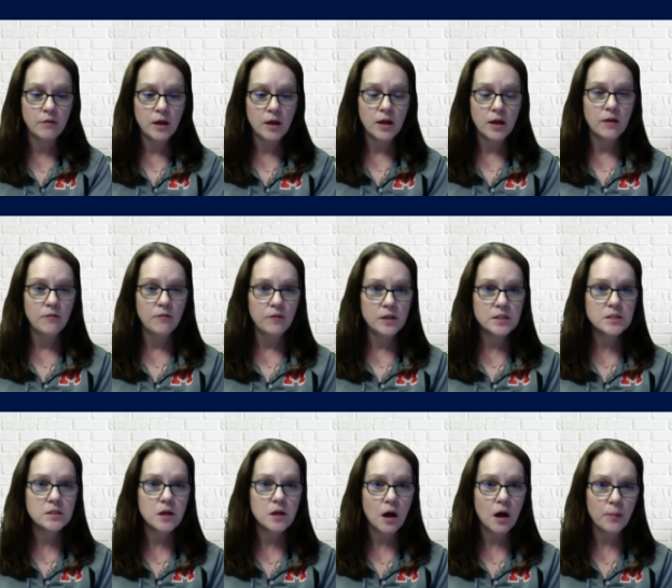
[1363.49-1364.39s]
if it's
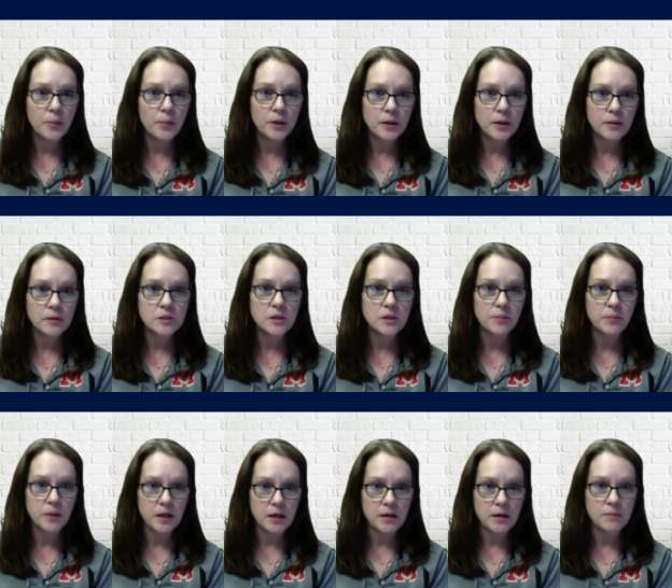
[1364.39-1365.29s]
not put into
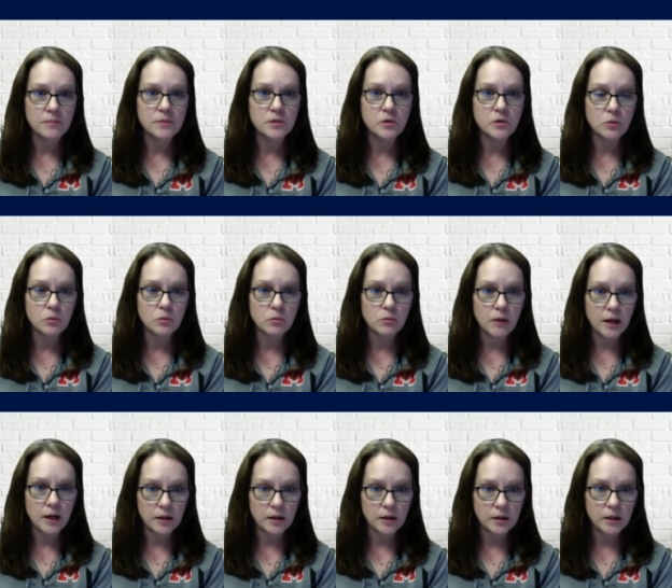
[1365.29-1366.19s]
PEIMS
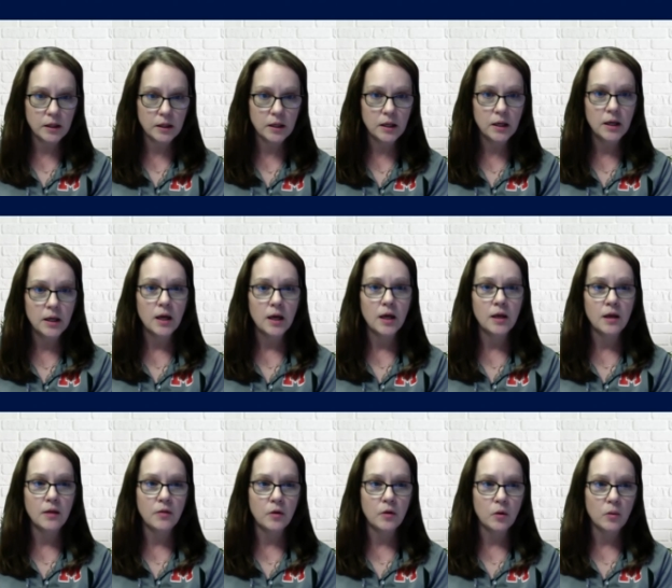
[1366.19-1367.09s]
correctly and
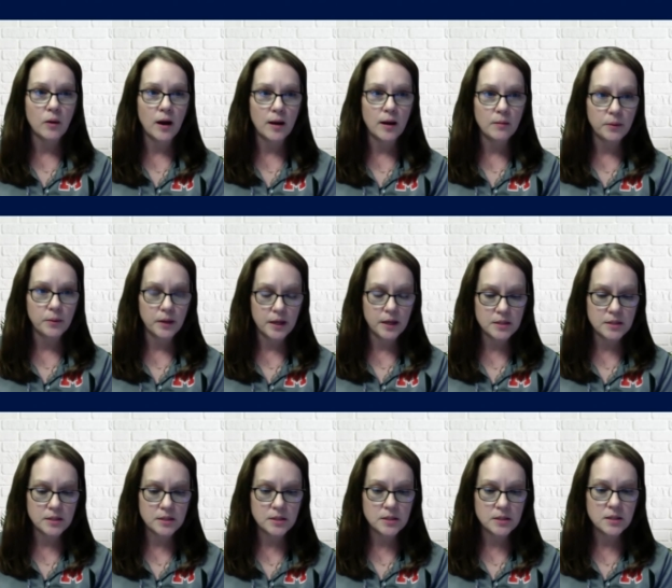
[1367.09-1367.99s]
in the right
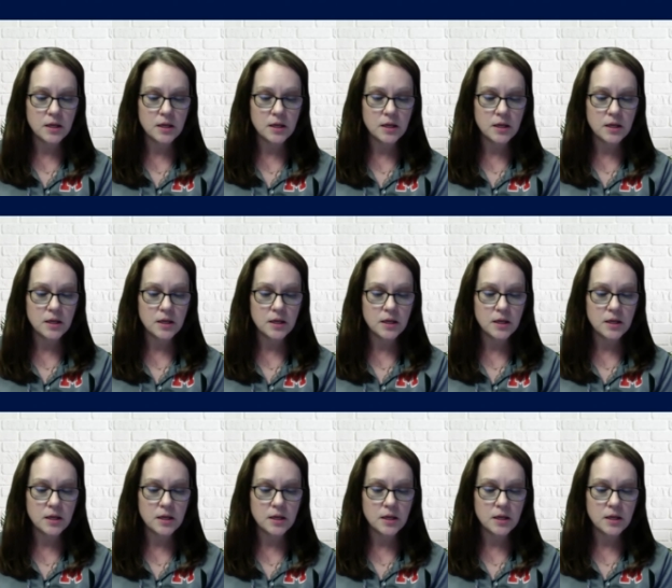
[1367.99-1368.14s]
places,